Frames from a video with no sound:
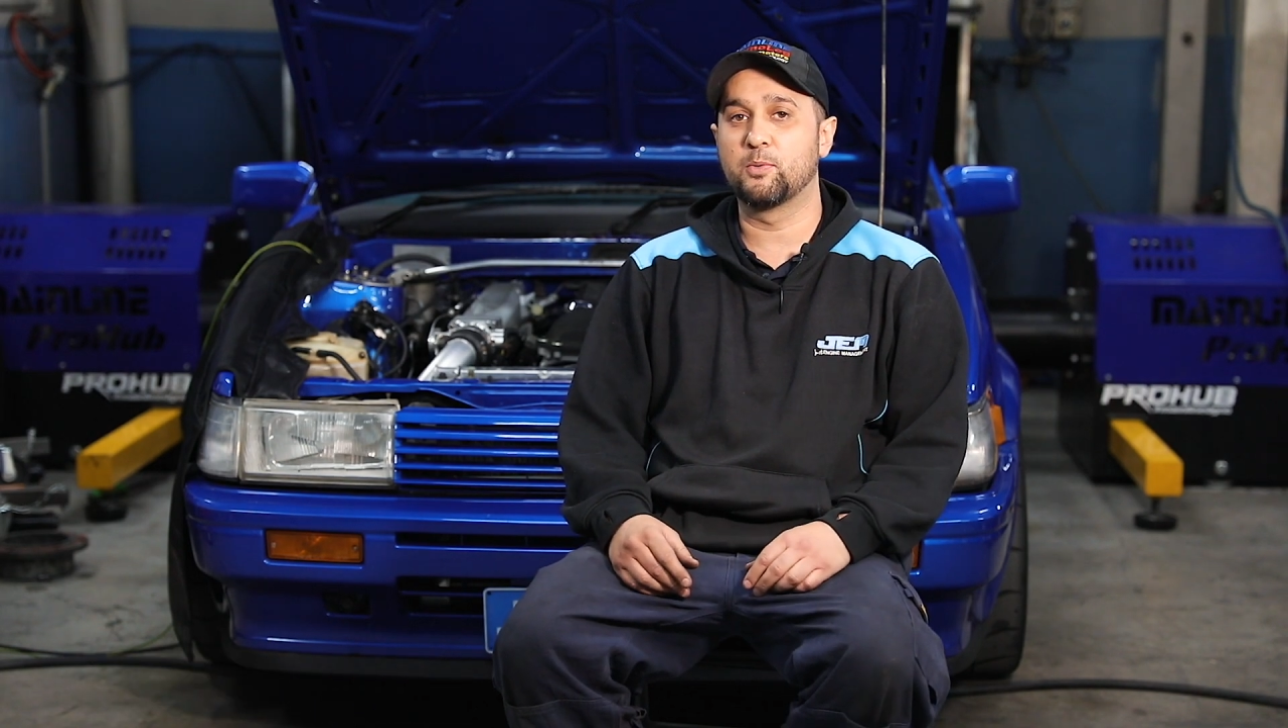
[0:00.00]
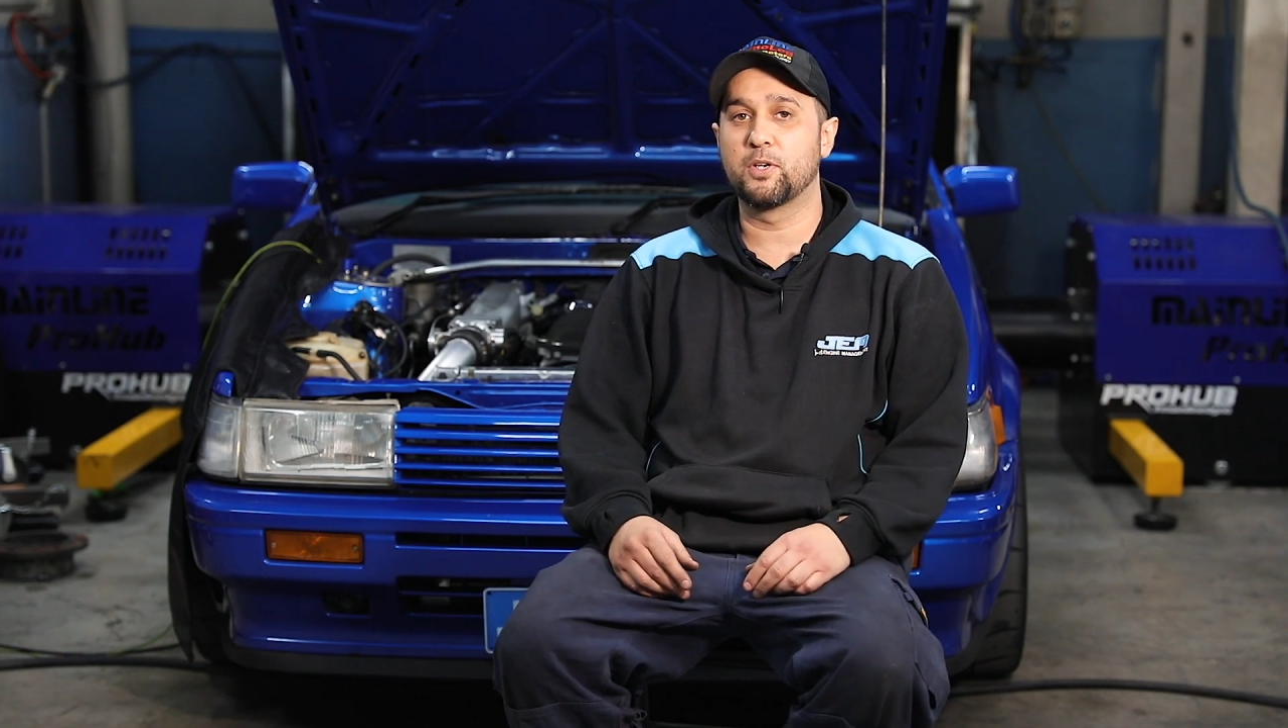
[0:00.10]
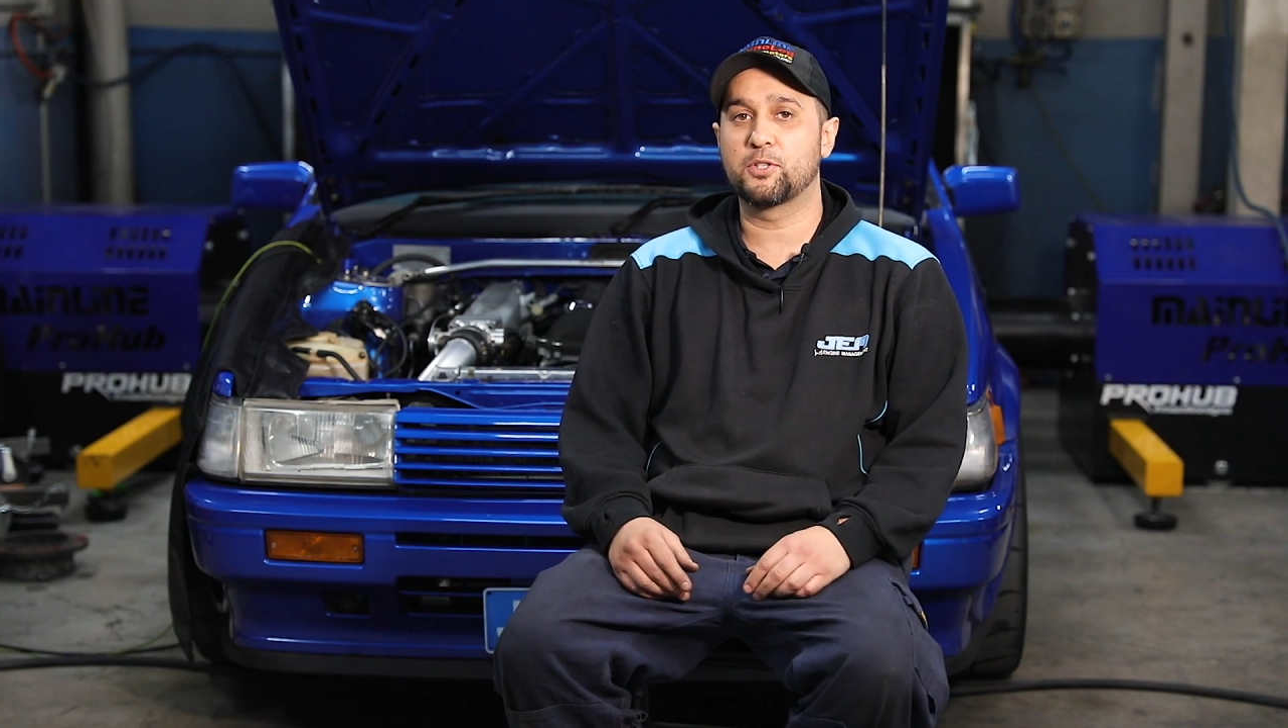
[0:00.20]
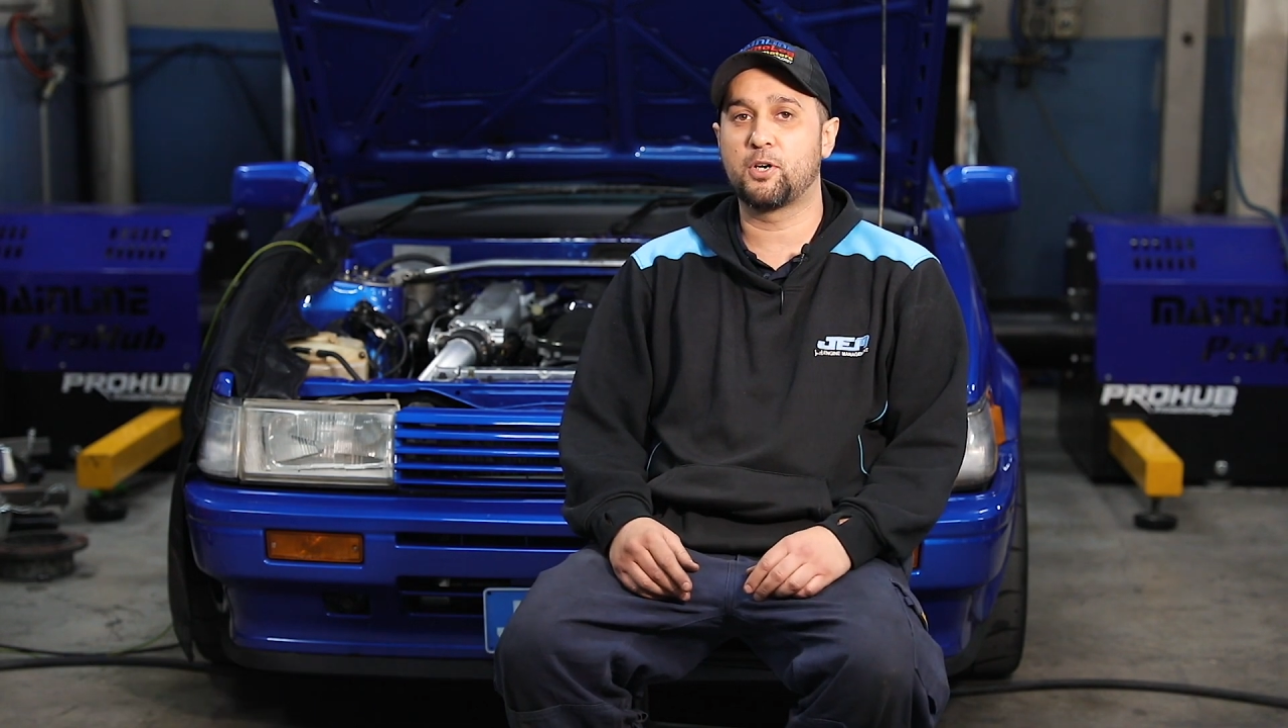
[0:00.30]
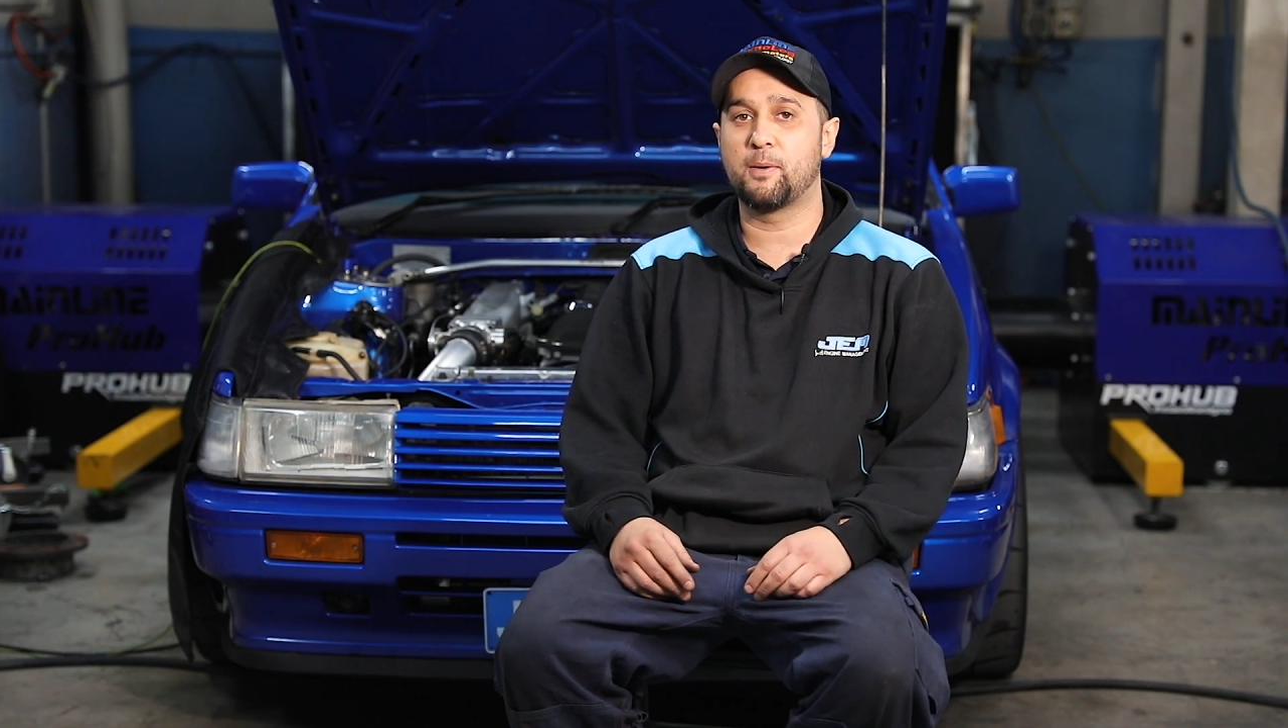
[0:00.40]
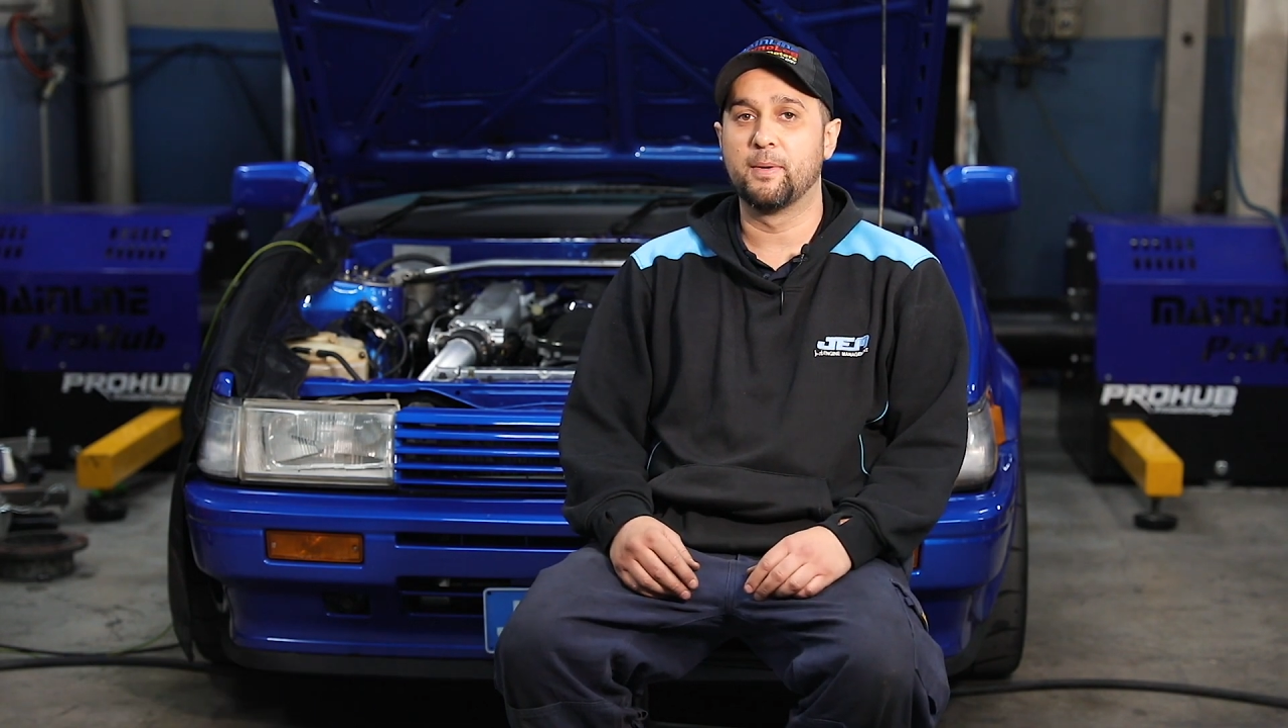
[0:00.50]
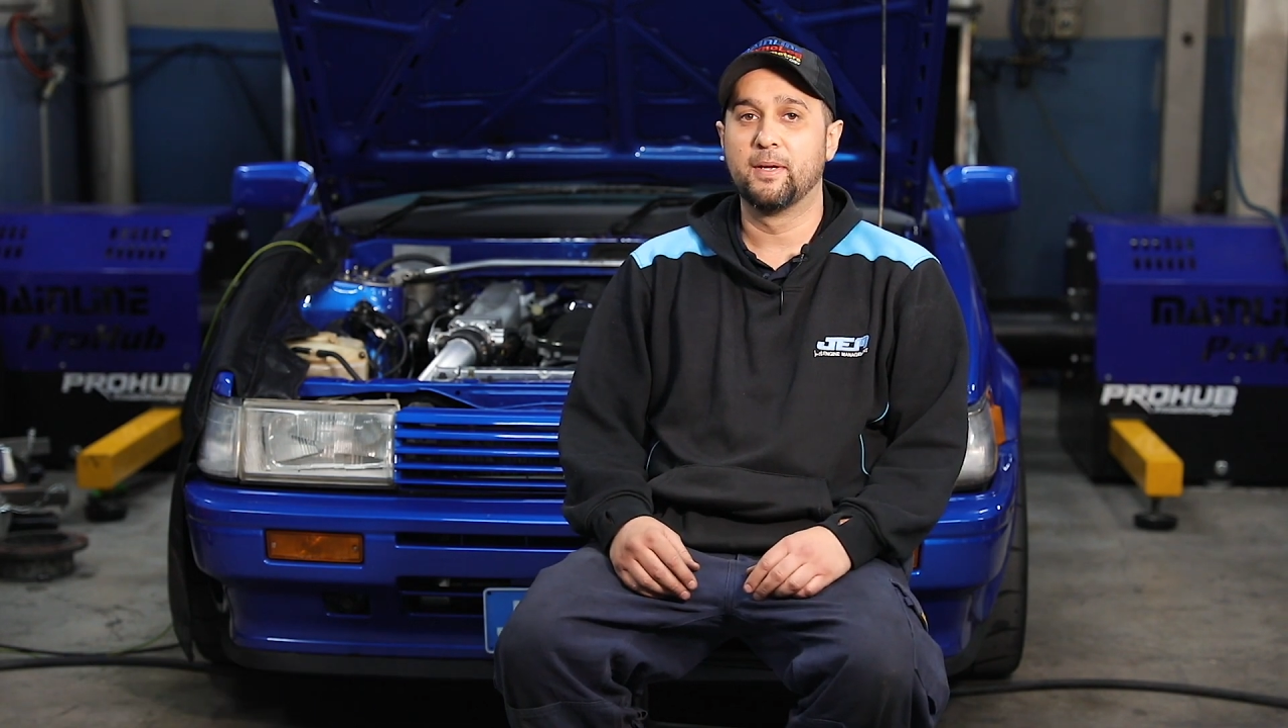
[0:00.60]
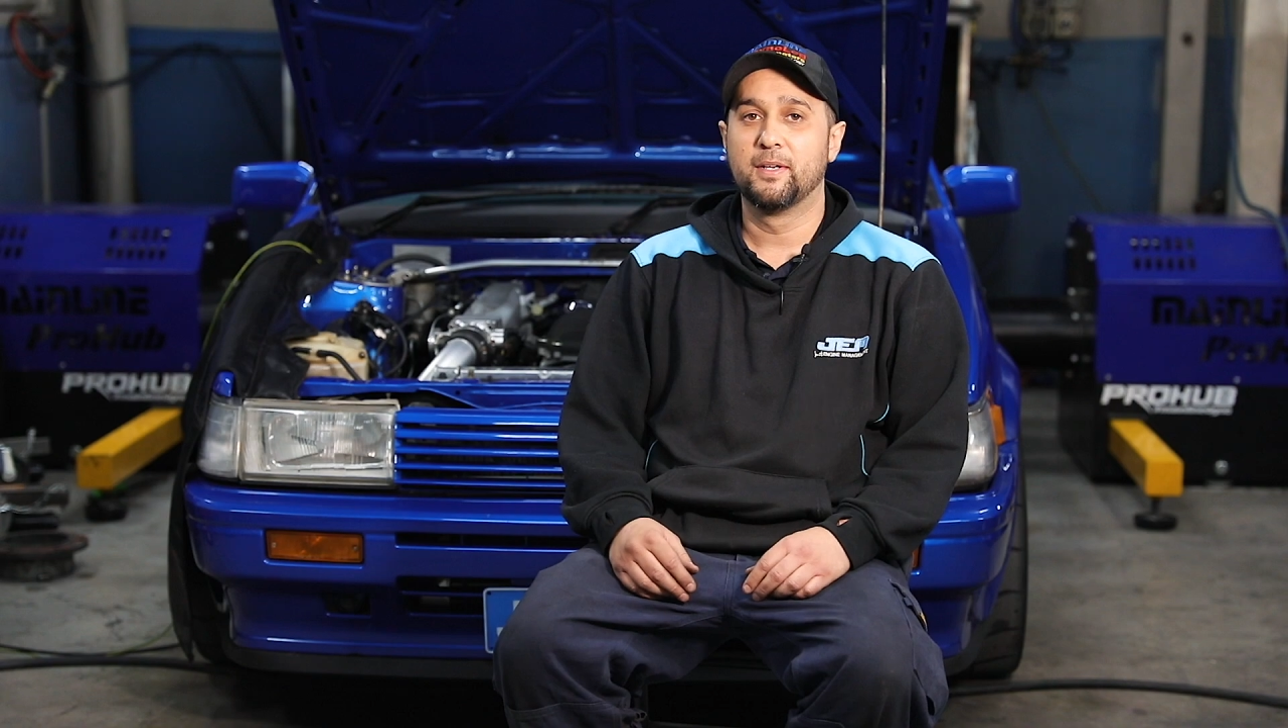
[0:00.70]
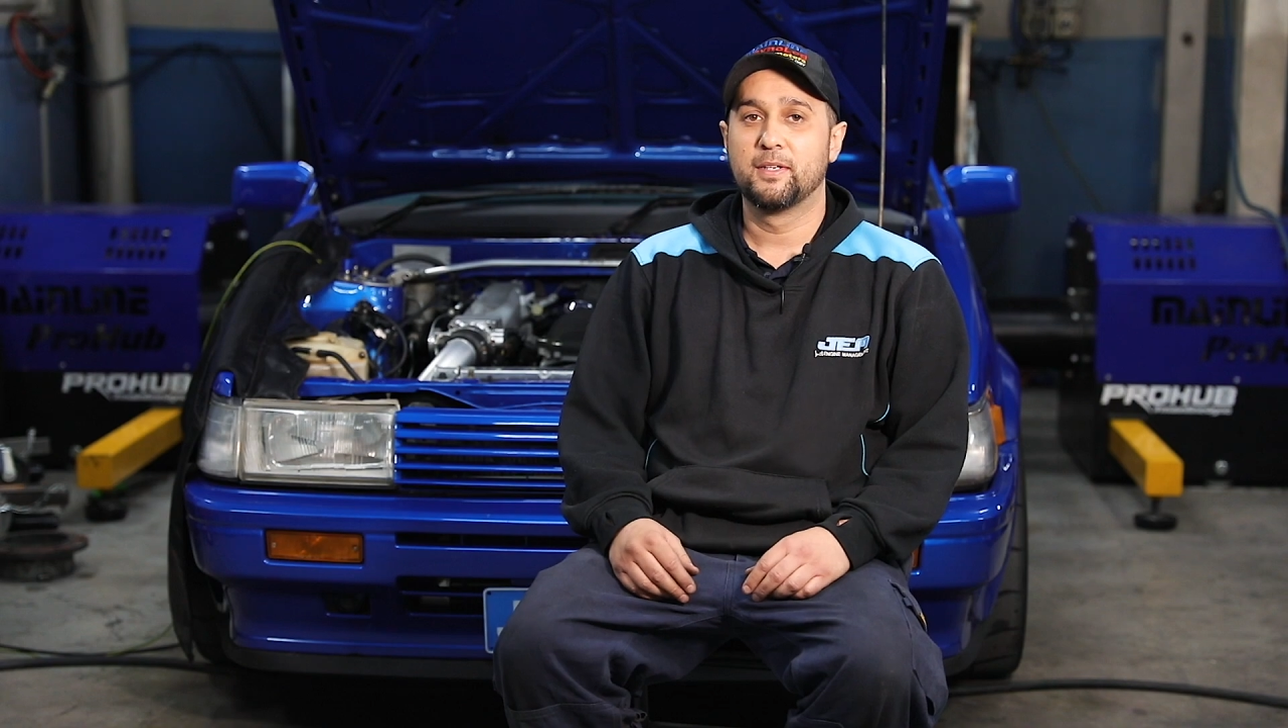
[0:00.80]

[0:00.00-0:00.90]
workshop